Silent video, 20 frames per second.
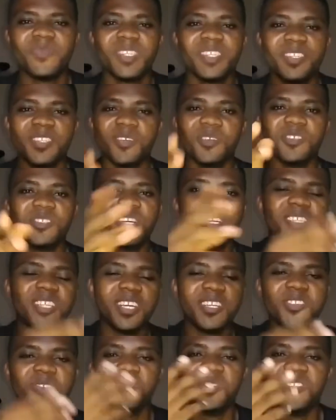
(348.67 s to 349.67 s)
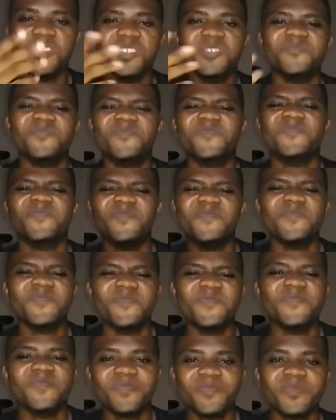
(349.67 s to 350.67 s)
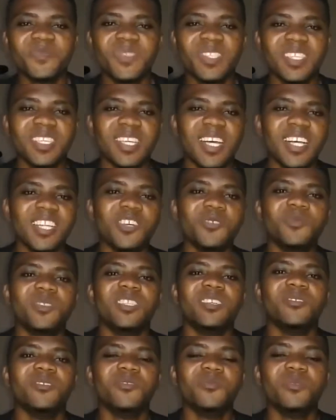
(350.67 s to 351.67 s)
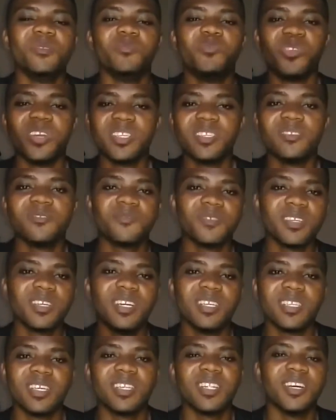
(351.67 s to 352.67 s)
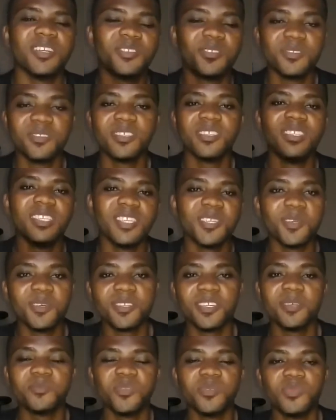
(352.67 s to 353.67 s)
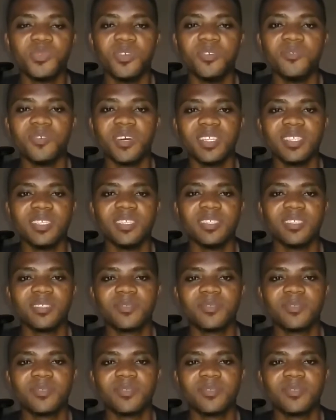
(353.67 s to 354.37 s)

they will join them to be doing and they will be pointing fingers and accusing innocent people of farting.